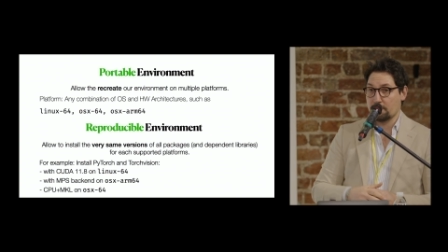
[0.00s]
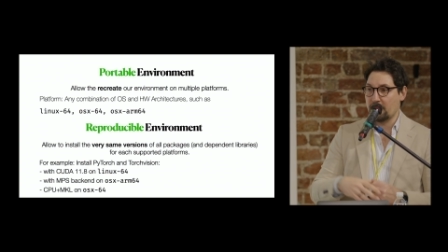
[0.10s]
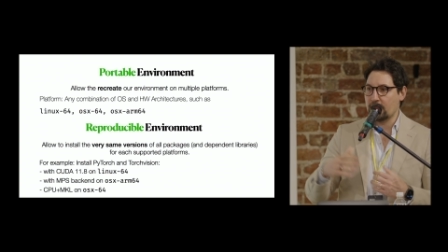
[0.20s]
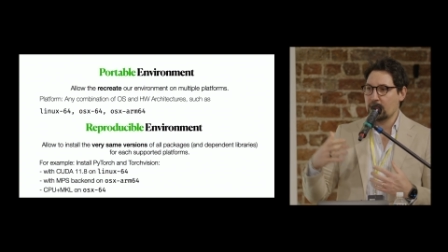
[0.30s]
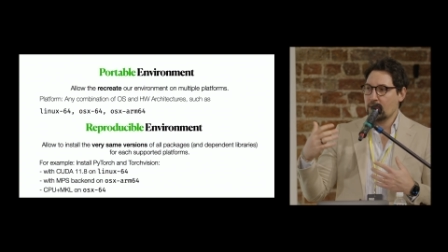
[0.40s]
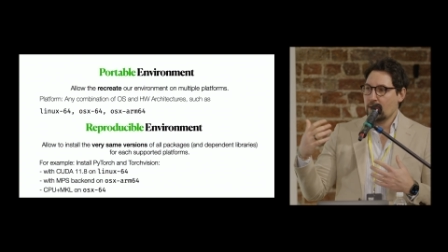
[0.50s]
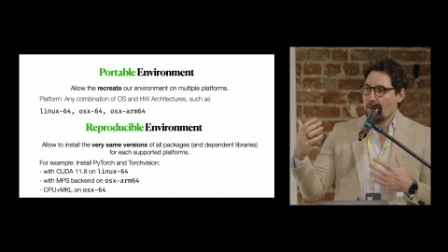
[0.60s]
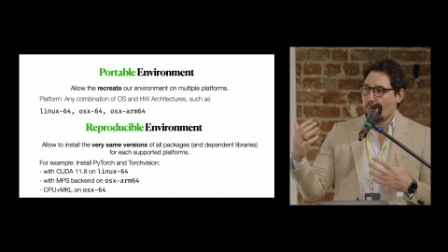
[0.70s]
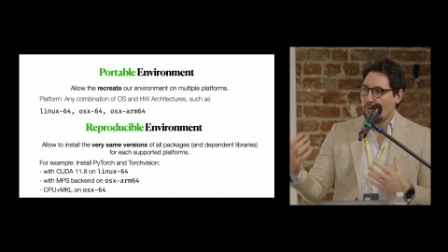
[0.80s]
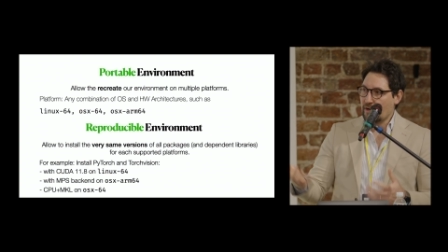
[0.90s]
But
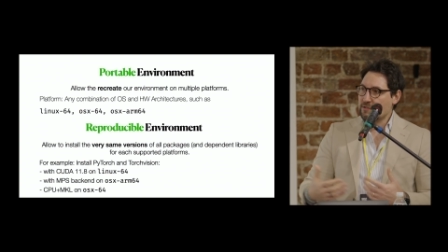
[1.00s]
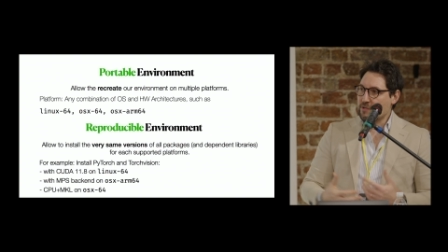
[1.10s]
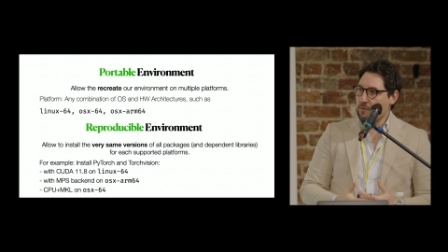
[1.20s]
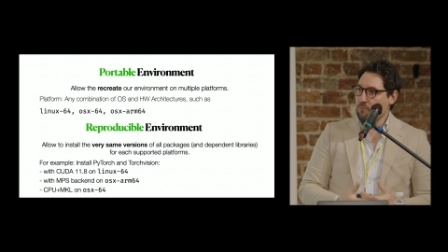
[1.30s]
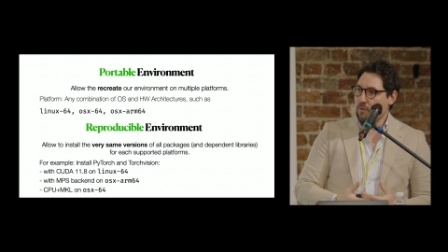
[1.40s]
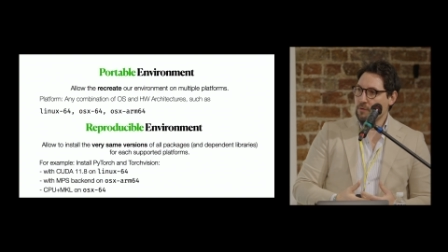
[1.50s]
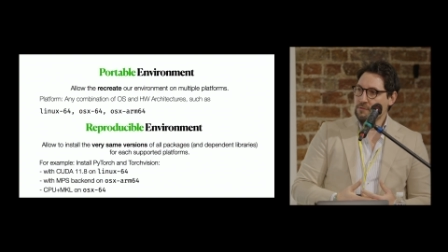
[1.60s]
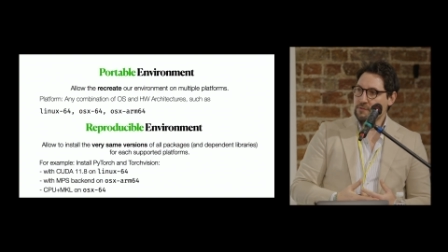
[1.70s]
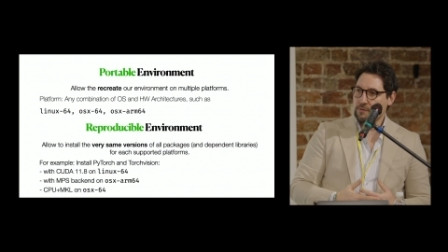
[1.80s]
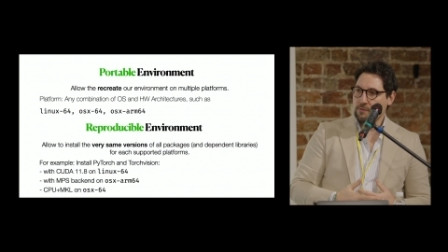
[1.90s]
we don't
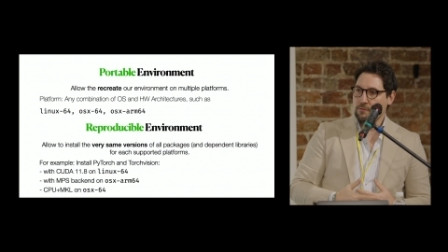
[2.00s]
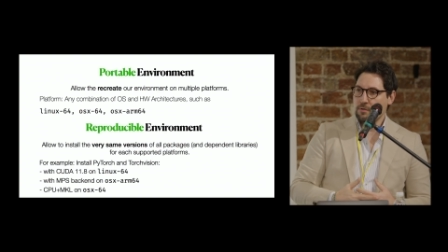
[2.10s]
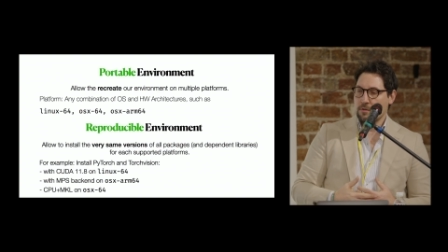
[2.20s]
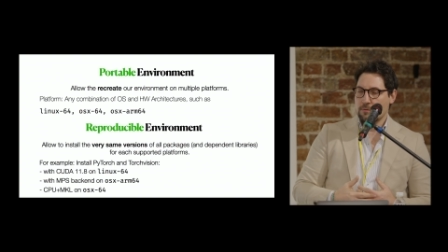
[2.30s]
want to,